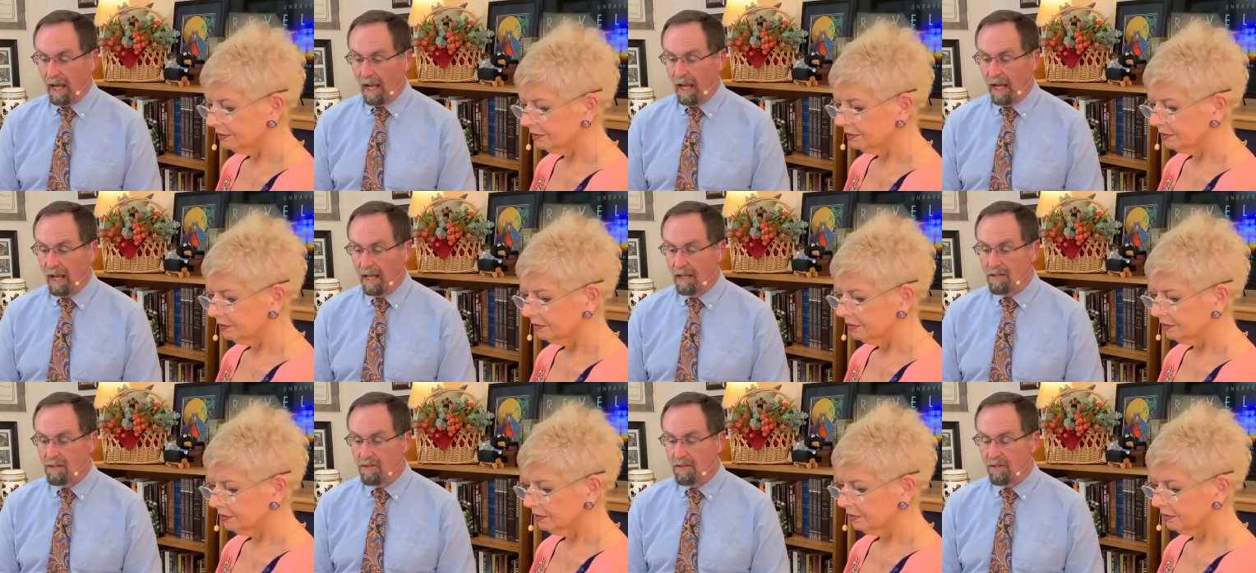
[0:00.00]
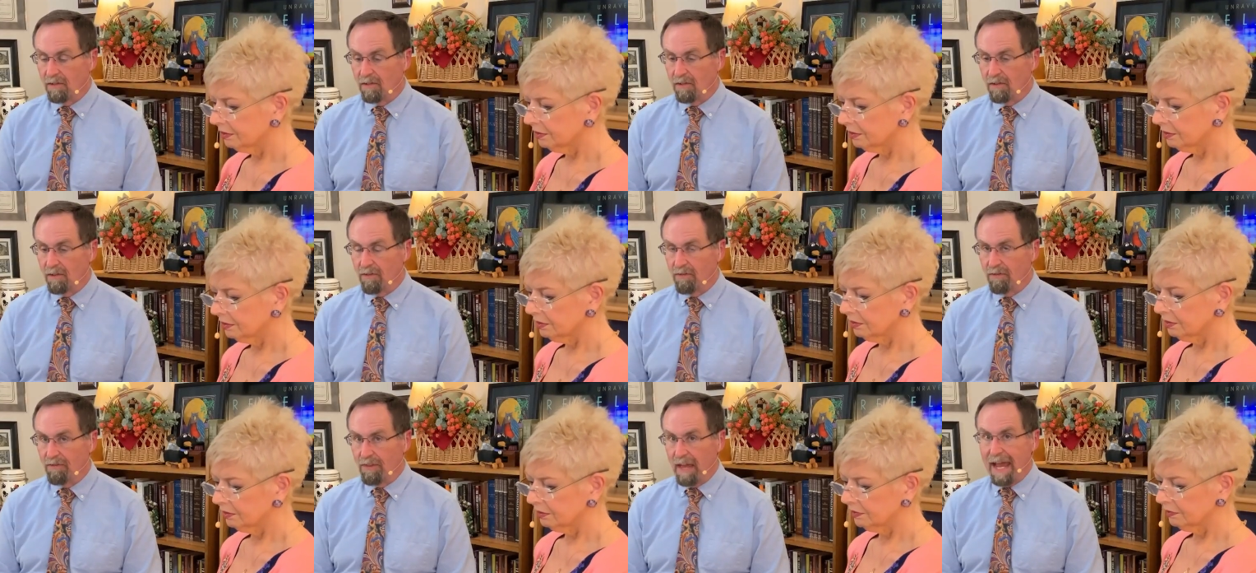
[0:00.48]
Speaker 1: And
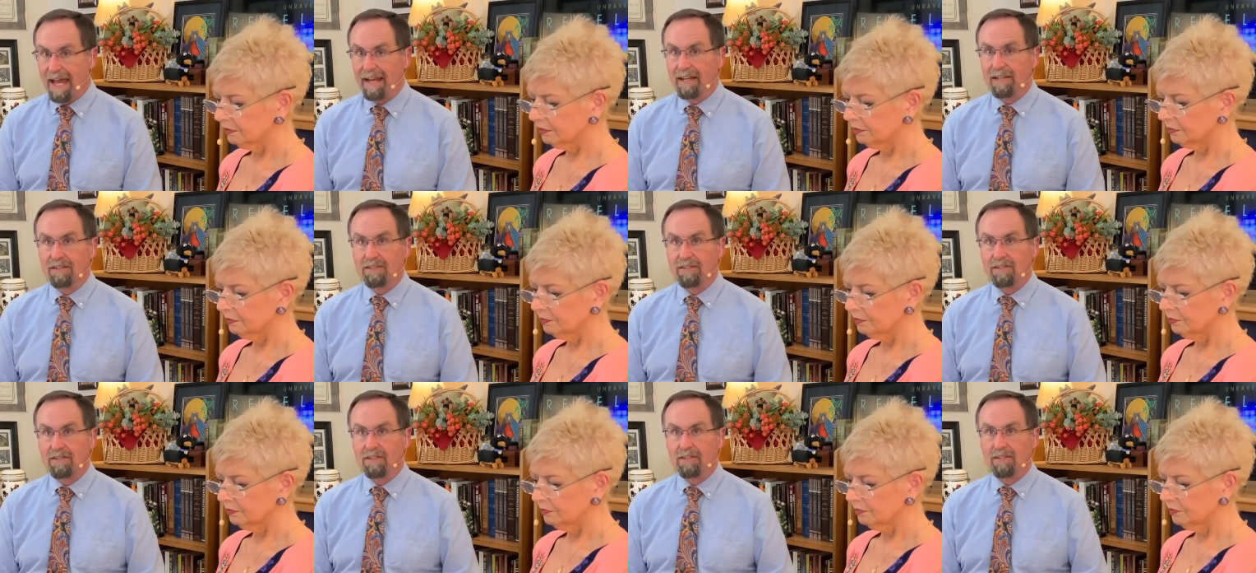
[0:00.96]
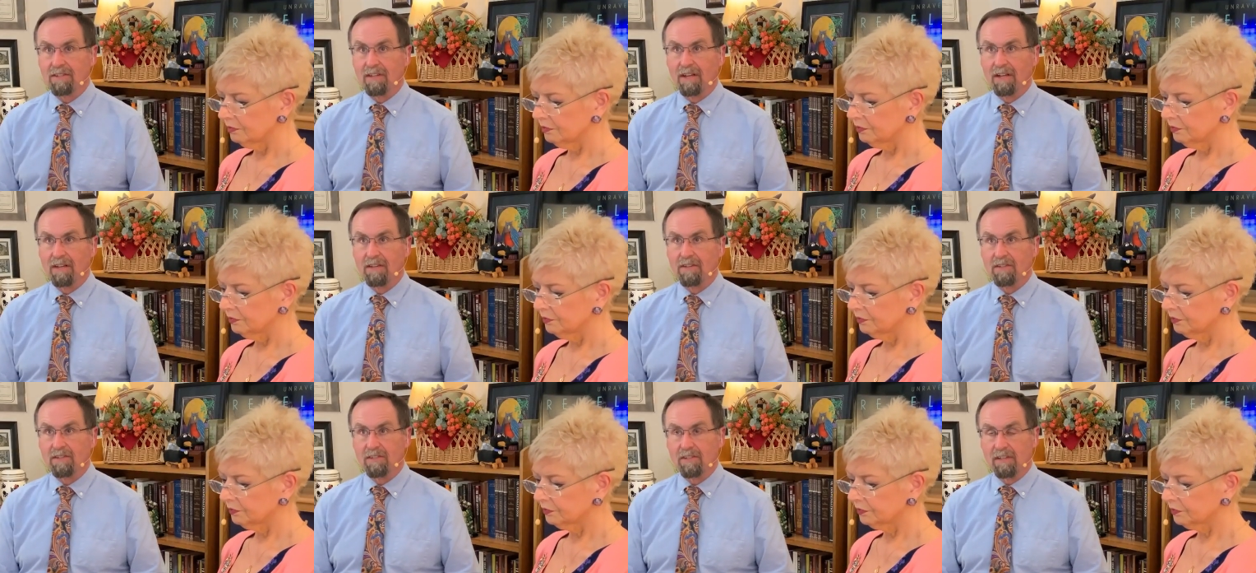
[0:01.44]
that is
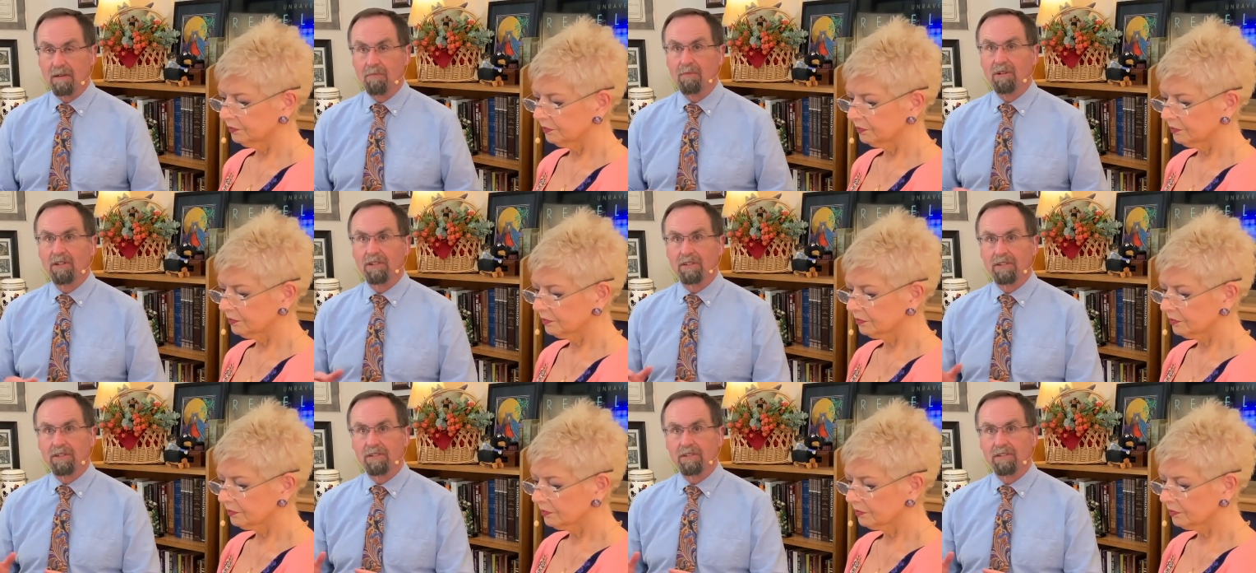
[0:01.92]
uh, similar